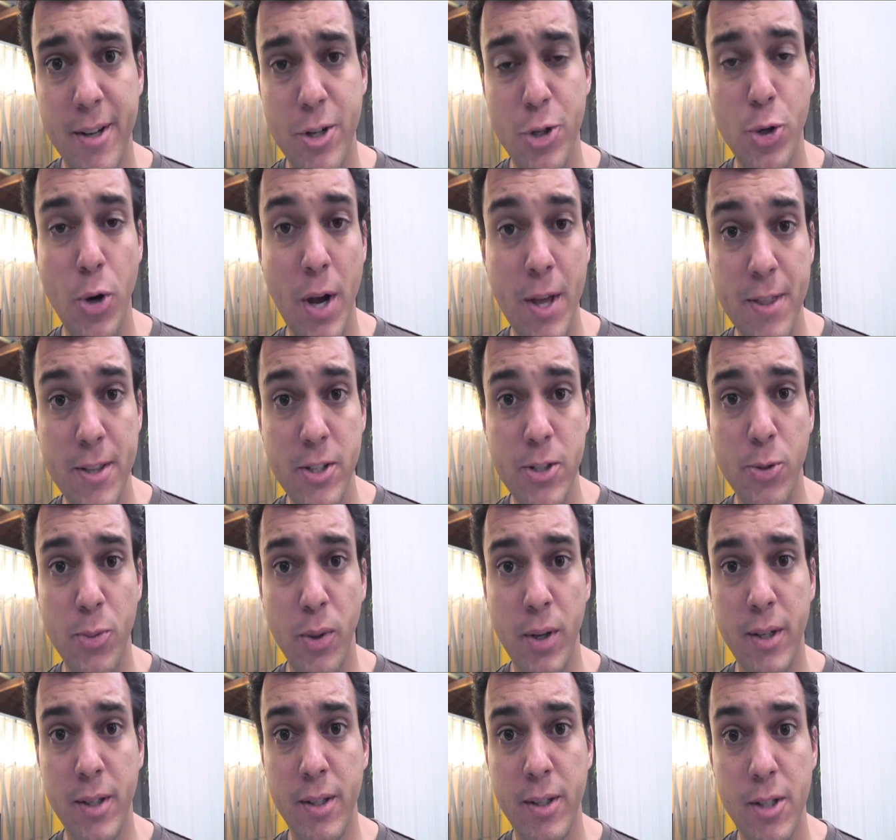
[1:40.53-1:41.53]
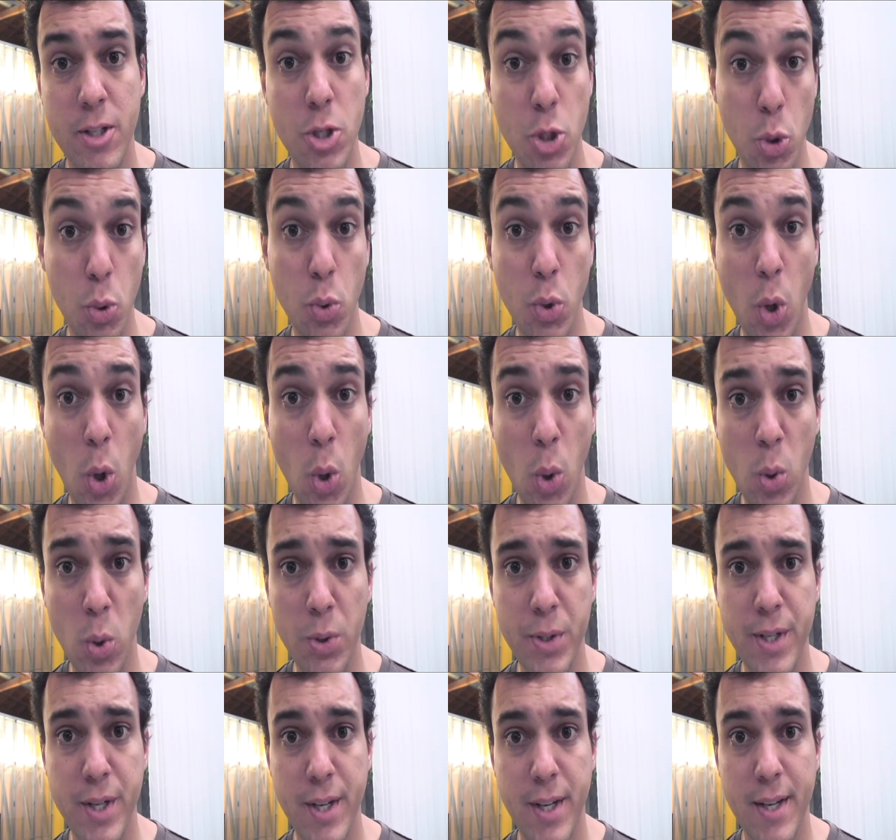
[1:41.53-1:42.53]
Try this one. Too
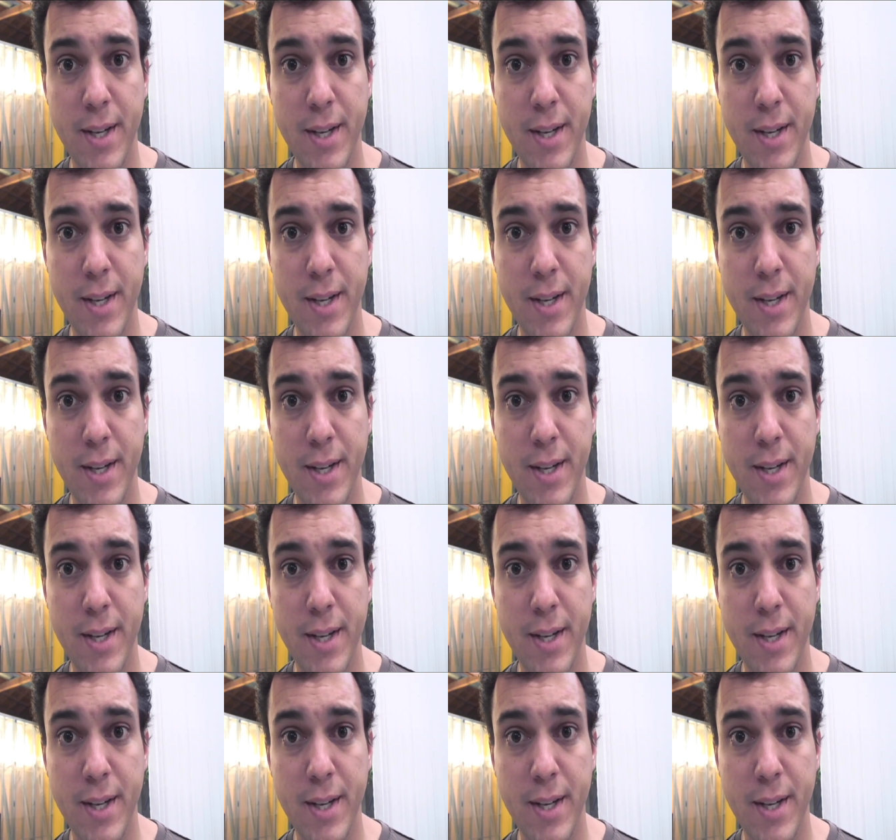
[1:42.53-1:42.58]
cold?